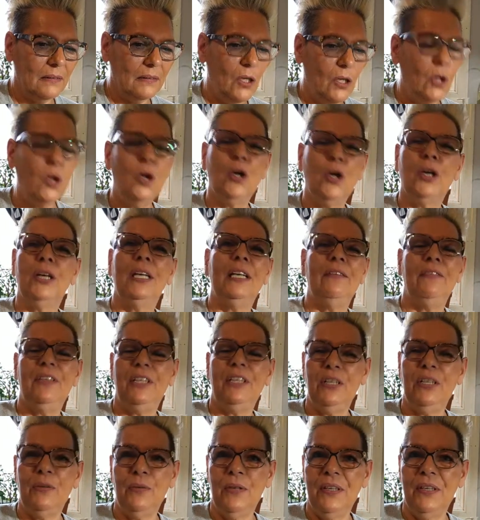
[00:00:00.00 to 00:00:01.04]
Or if you
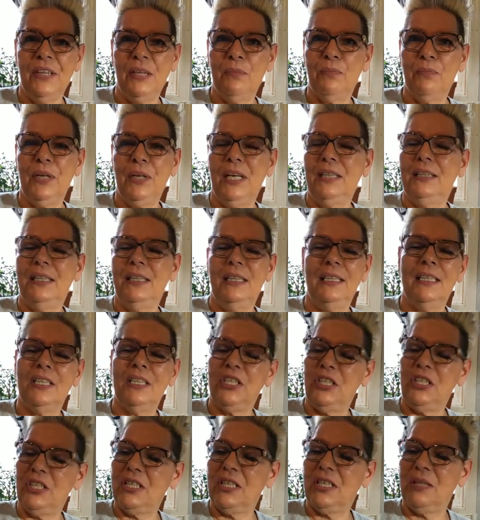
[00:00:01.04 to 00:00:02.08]
don't want the bread, then it's
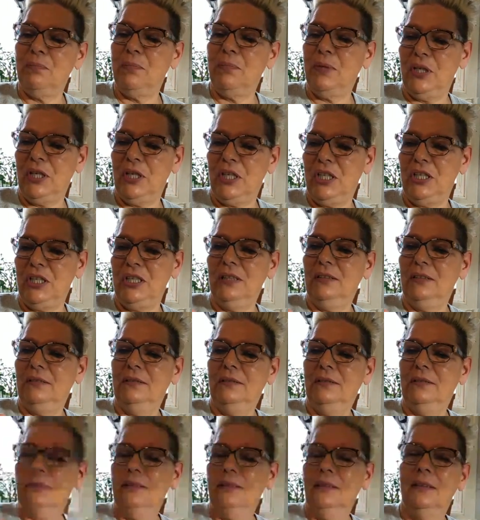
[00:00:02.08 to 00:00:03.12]
just the burger.
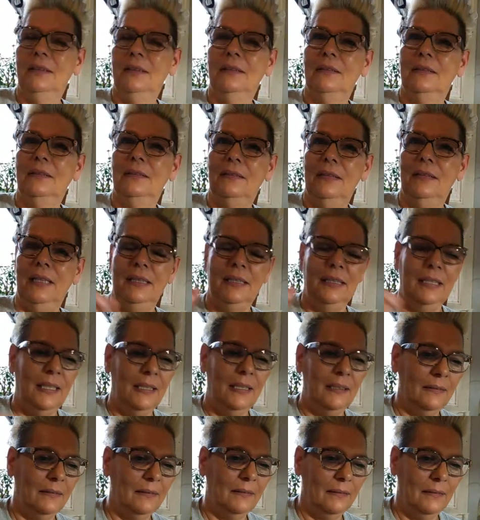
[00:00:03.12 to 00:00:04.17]
And
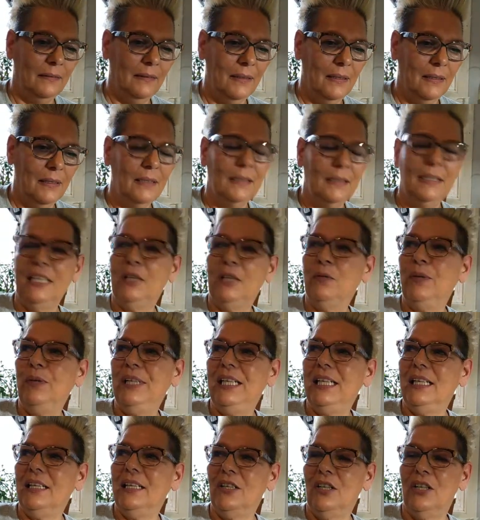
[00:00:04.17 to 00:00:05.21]
then, like, we
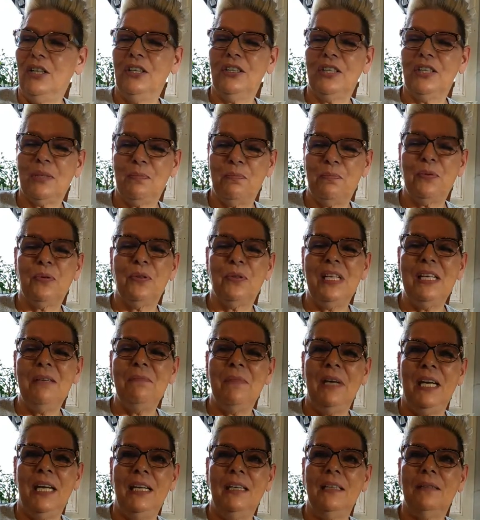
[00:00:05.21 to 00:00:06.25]
get ours pre
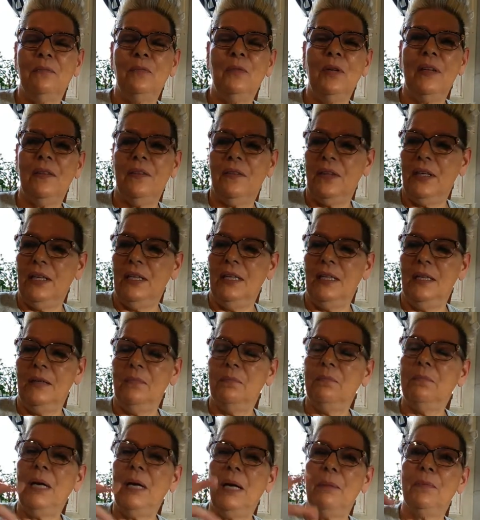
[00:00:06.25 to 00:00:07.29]
made with uh,
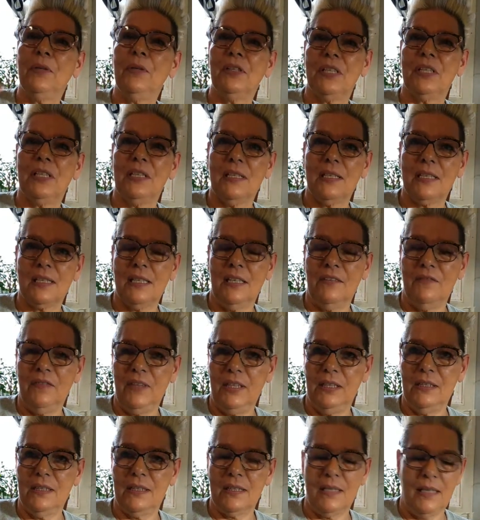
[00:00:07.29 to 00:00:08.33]
peppers and stuff
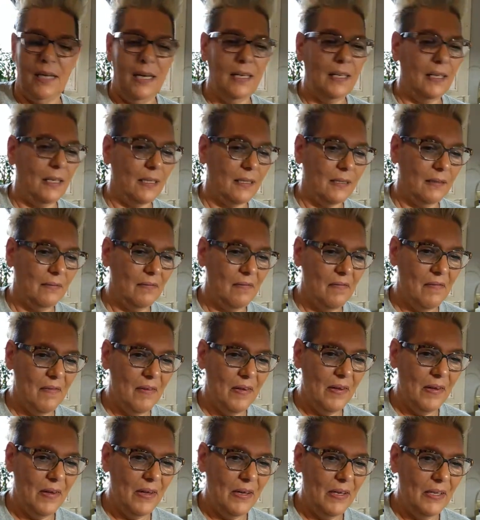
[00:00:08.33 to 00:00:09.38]
inside it.
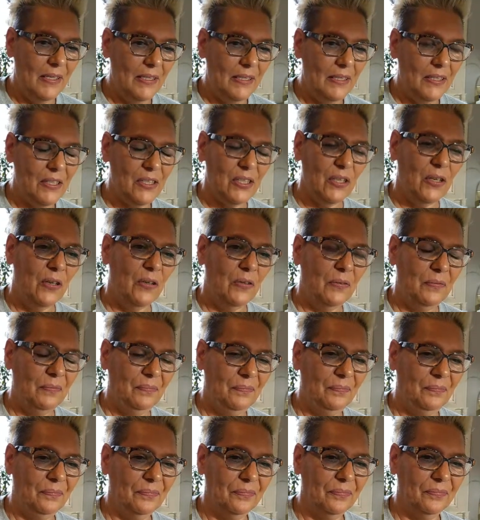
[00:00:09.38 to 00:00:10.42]
So,
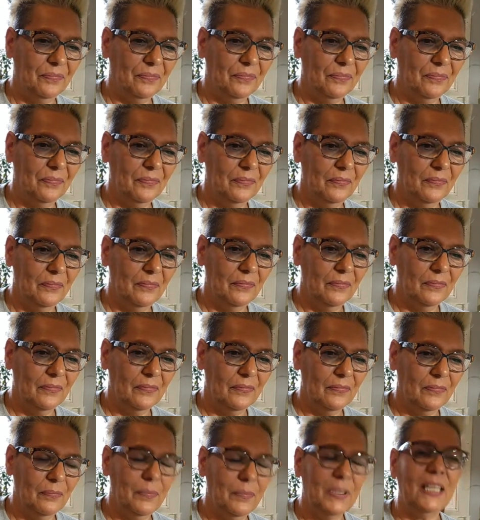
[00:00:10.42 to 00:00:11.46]

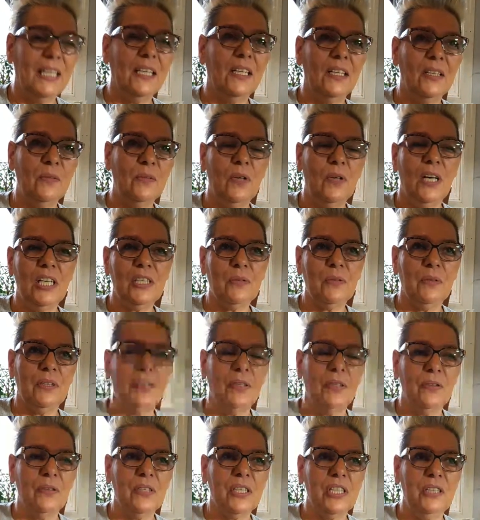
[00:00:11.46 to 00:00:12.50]
but I got to watch with
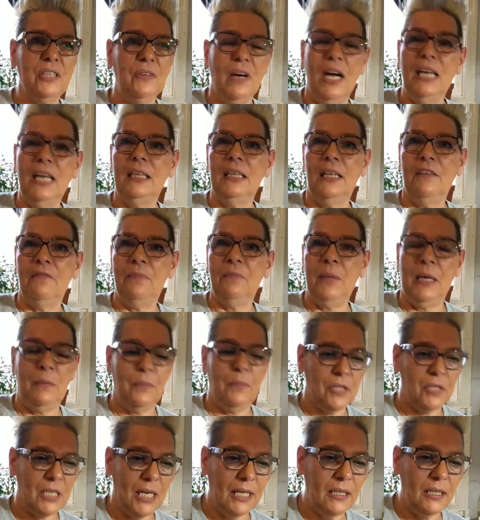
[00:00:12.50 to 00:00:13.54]
those too. I love
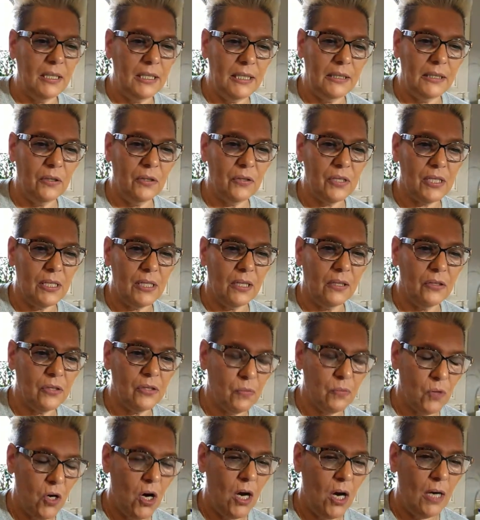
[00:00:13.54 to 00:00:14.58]
peppers. I could eat those suckers
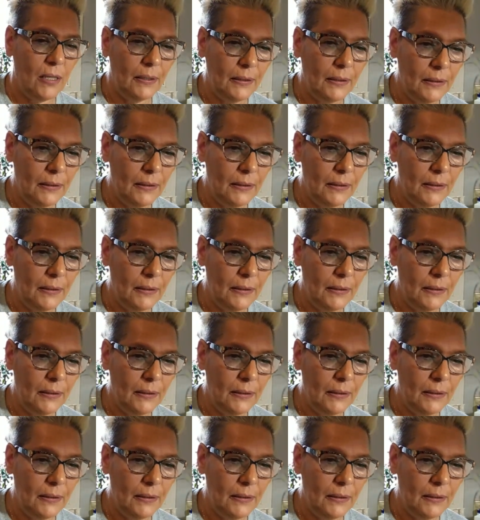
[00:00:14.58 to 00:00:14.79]
raw.